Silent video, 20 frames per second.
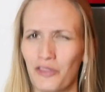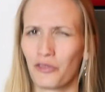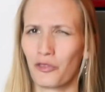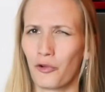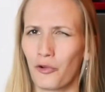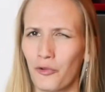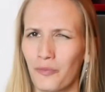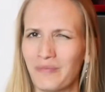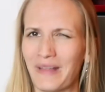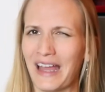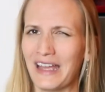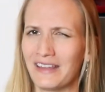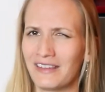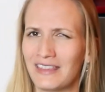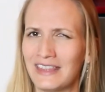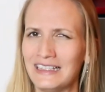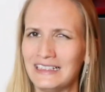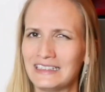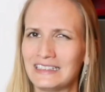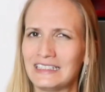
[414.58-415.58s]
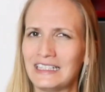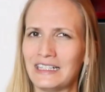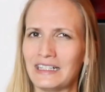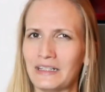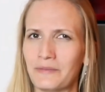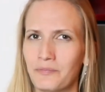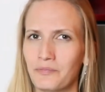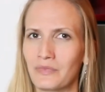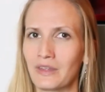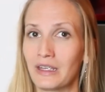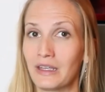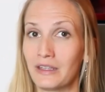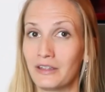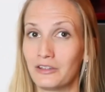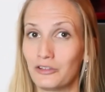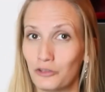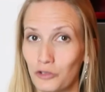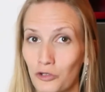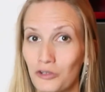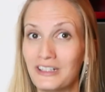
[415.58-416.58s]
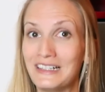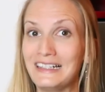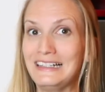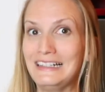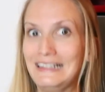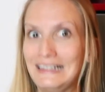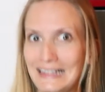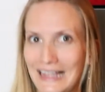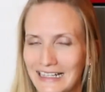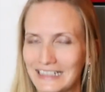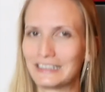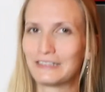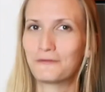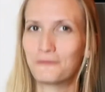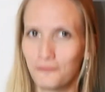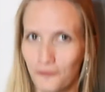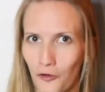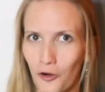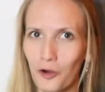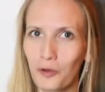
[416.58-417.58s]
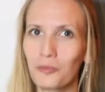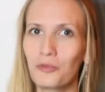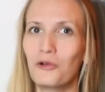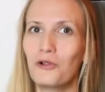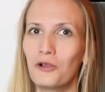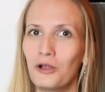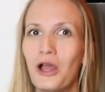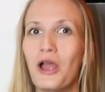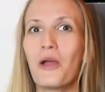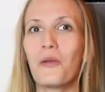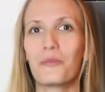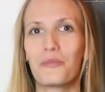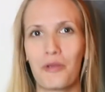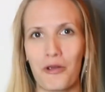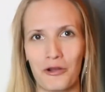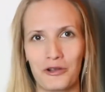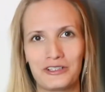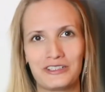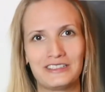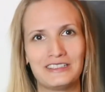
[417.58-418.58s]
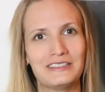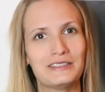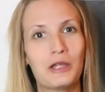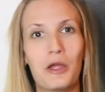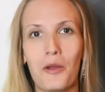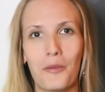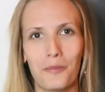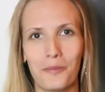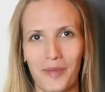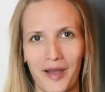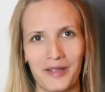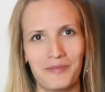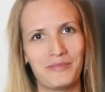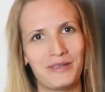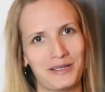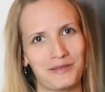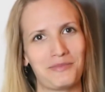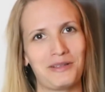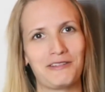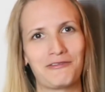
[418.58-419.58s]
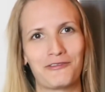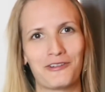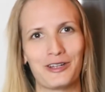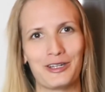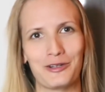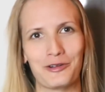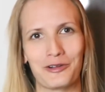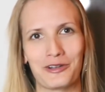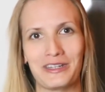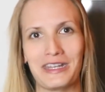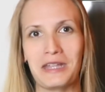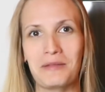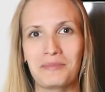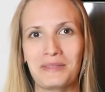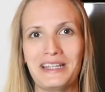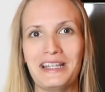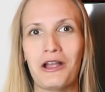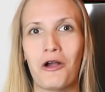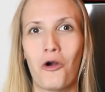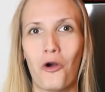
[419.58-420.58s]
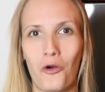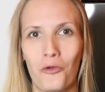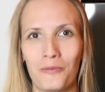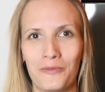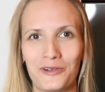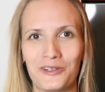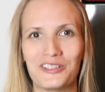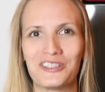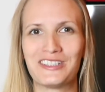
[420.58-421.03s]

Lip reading: though I think the certainly less formal person might be a bit funnier, namely Homer